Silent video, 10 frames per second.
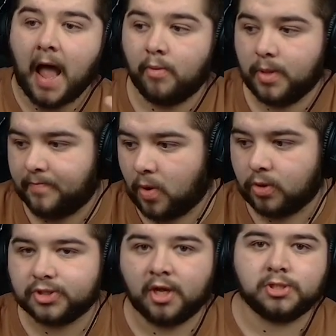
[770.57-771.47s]
out of the
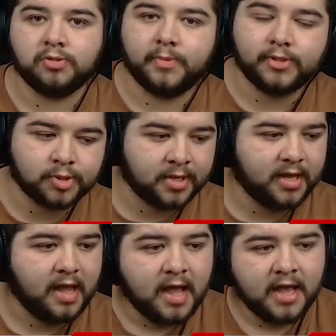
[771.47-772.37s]
box, touches it with his
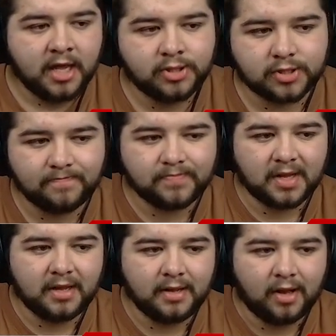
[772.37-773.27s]
feet. He's just
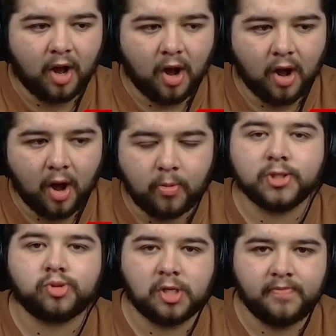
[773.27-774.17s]
I want a
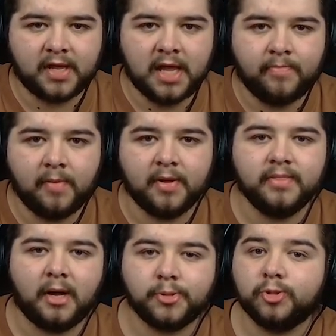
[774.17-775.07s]
sweeper keeper, but
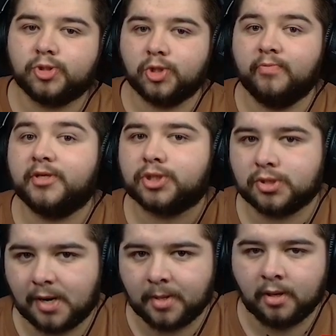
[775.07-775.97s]
nothing too
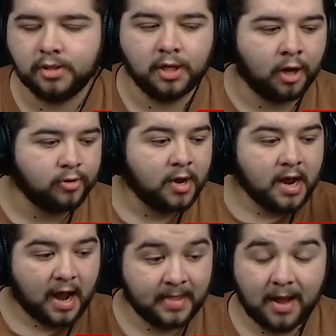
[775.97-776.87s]
extravagant, you know,
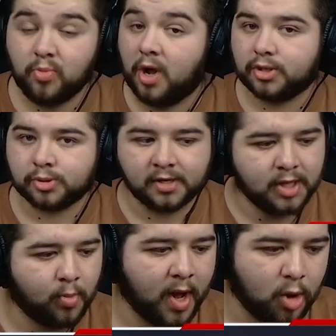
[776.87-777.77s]
and that worked
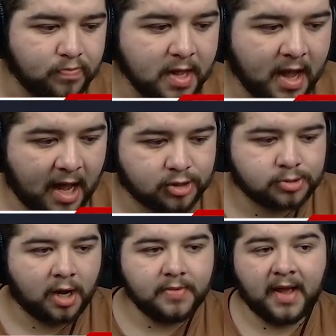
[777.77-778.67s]
really well. As a
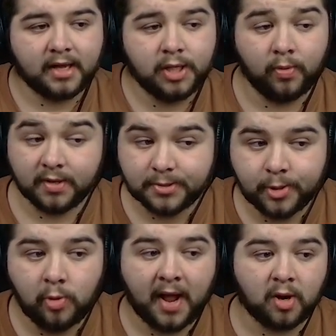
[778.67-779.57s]
right back, you want a
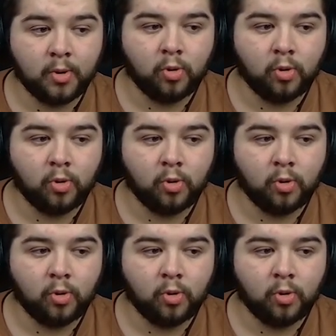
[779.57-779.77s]
fullback on